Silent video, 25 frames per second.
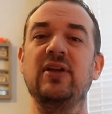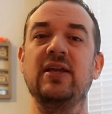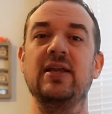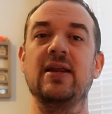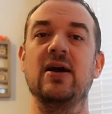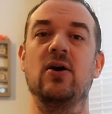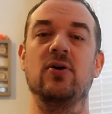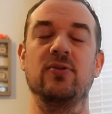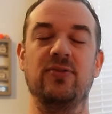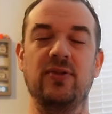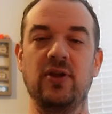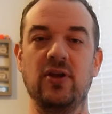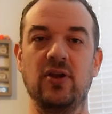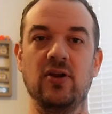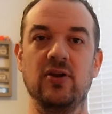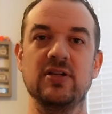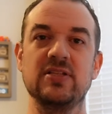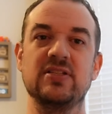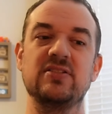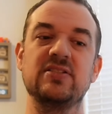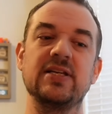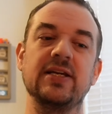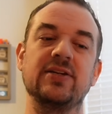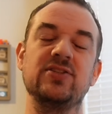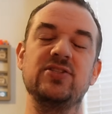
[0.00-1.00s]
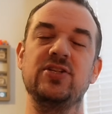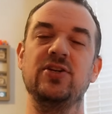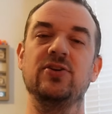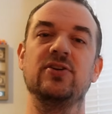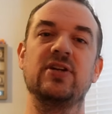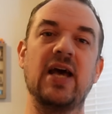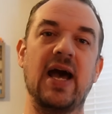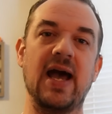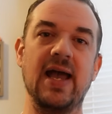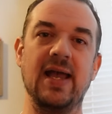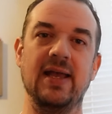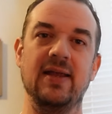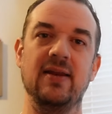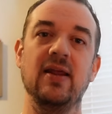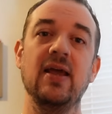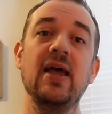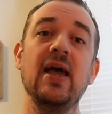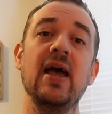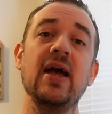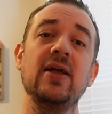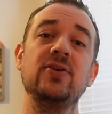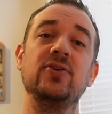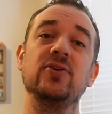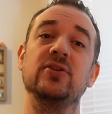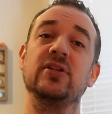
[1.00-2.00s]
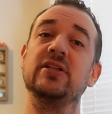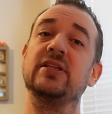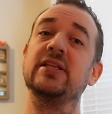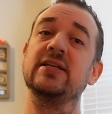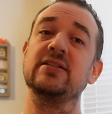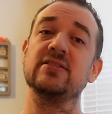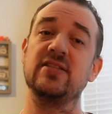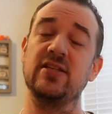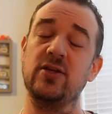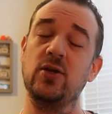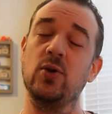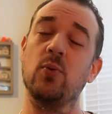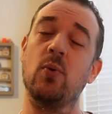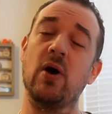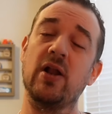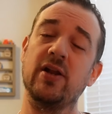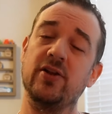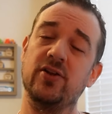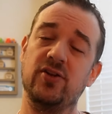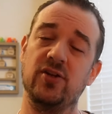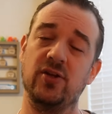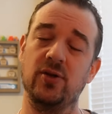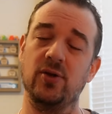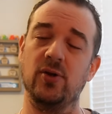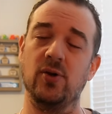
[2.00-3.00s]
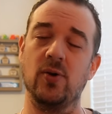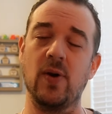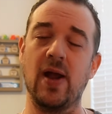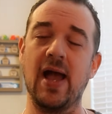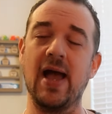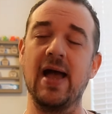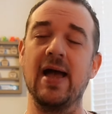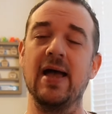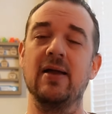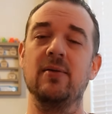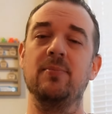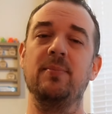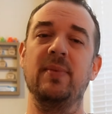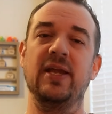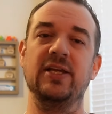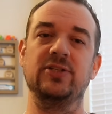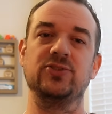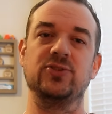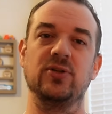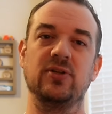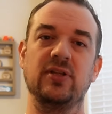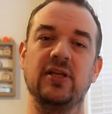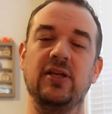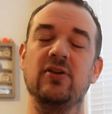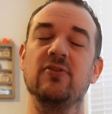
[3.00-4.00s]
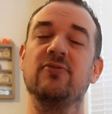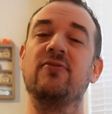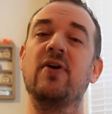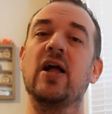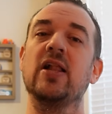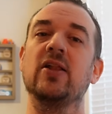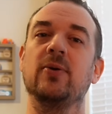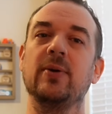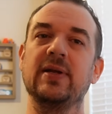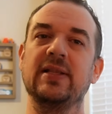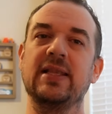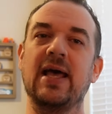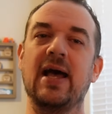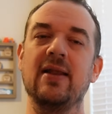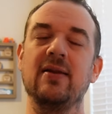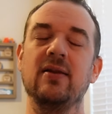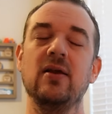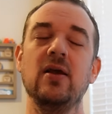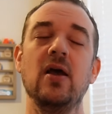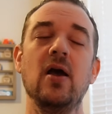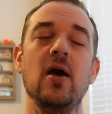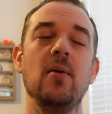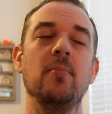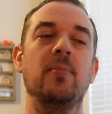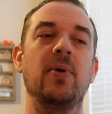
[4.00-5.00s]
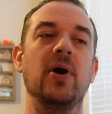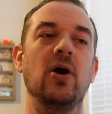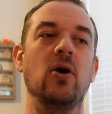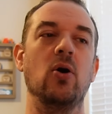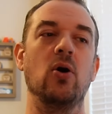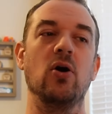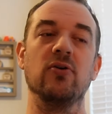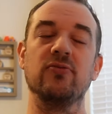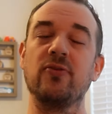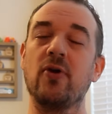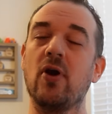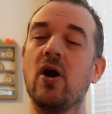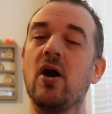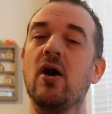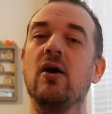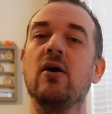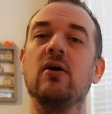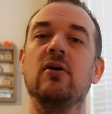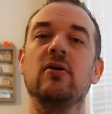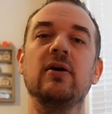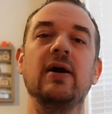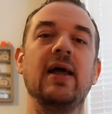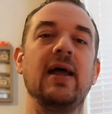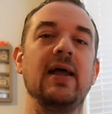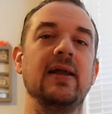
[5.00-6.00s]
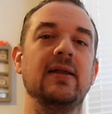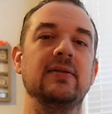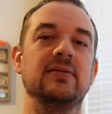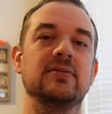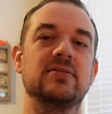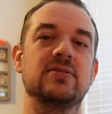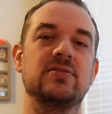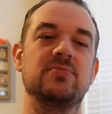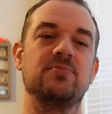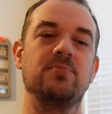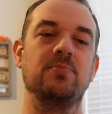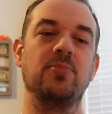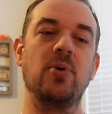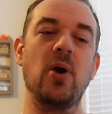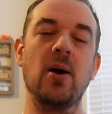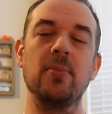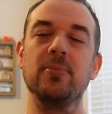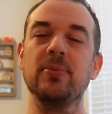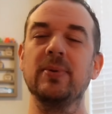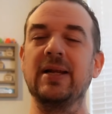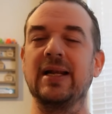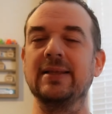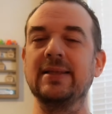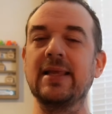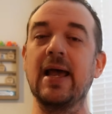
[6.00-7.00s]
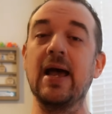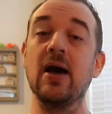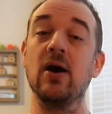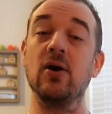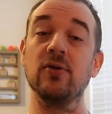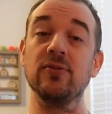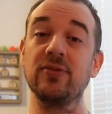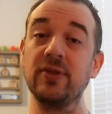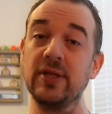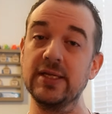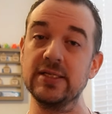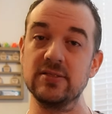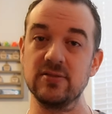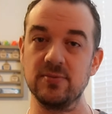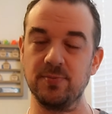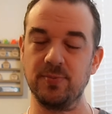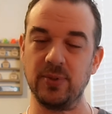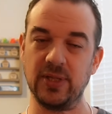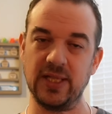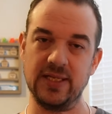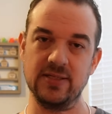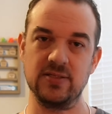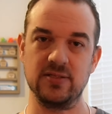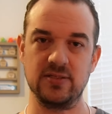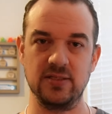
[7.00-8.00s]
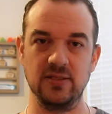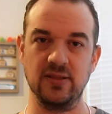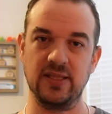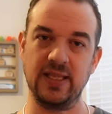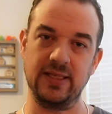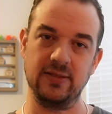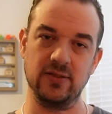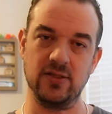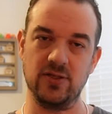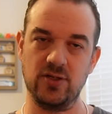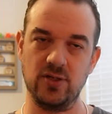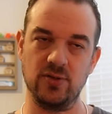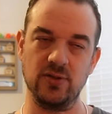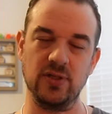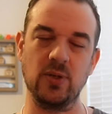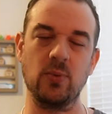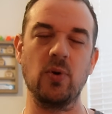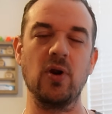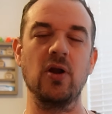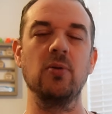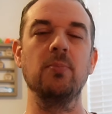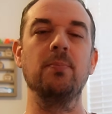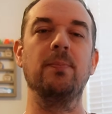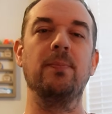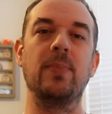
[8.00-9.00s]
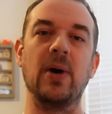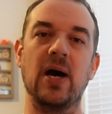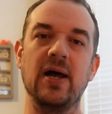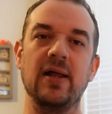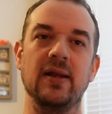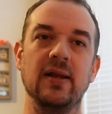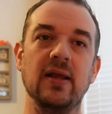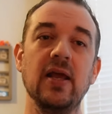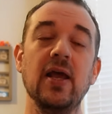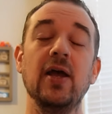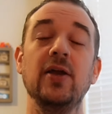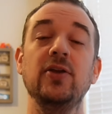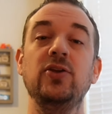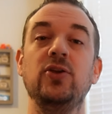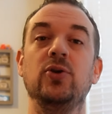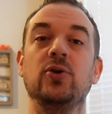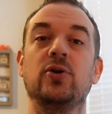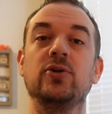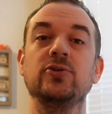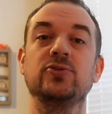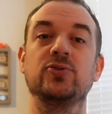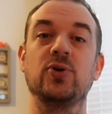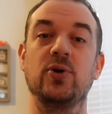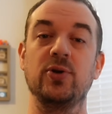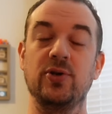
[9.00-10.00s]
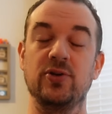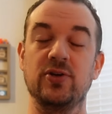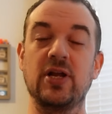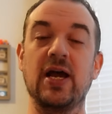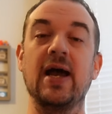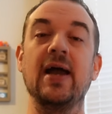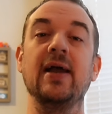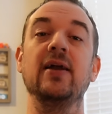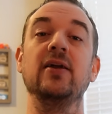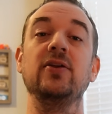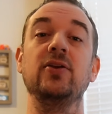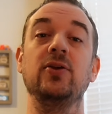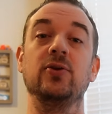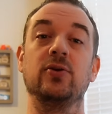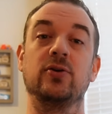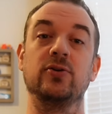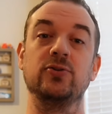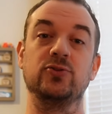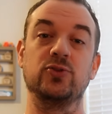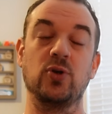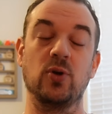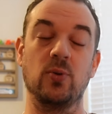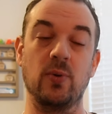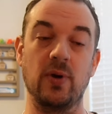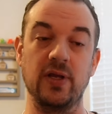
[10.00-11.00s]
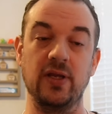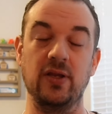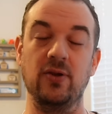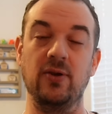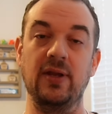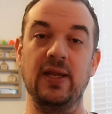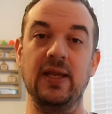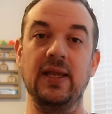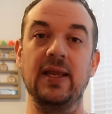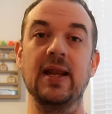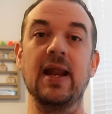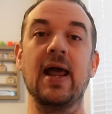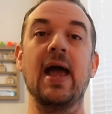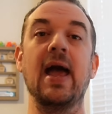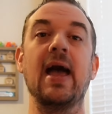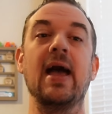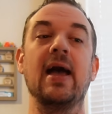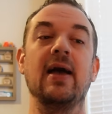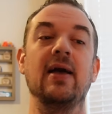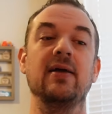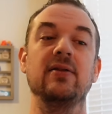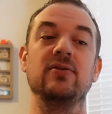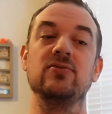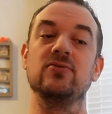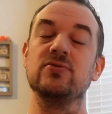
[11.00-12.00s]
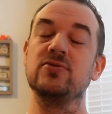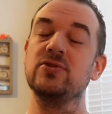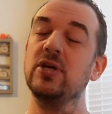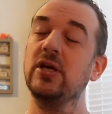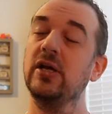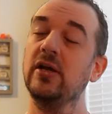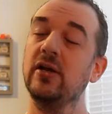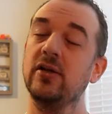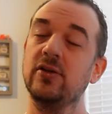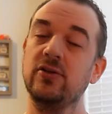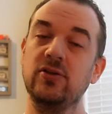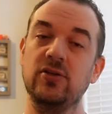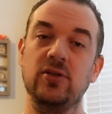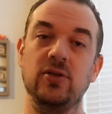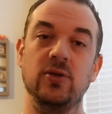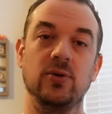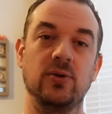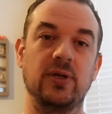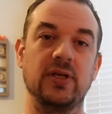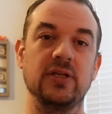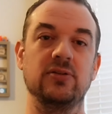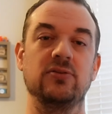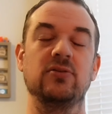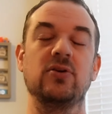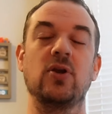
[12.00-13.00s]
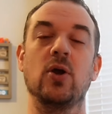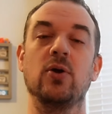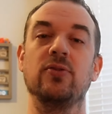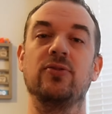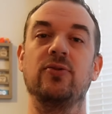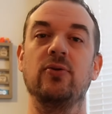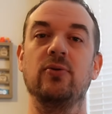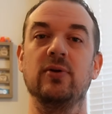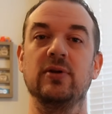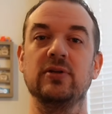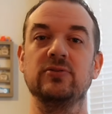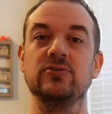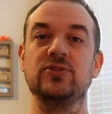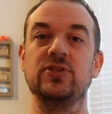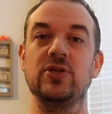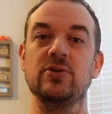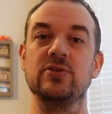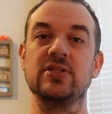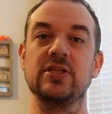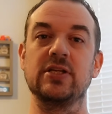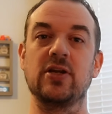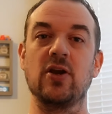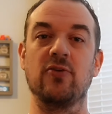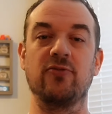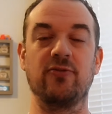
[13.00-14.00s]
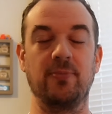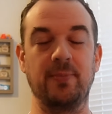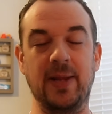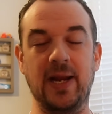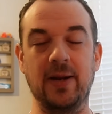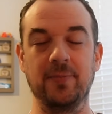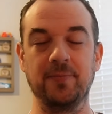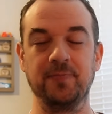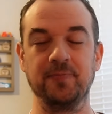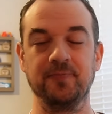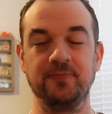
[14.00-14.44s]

eat healthier and stick to your diet, do the things that you want to do, and make sure that you're following that. But overall, it's probably not the healthiest place and thing to do in the world, but you control your diet, you control what you eat, and you can go through and choose and go from there.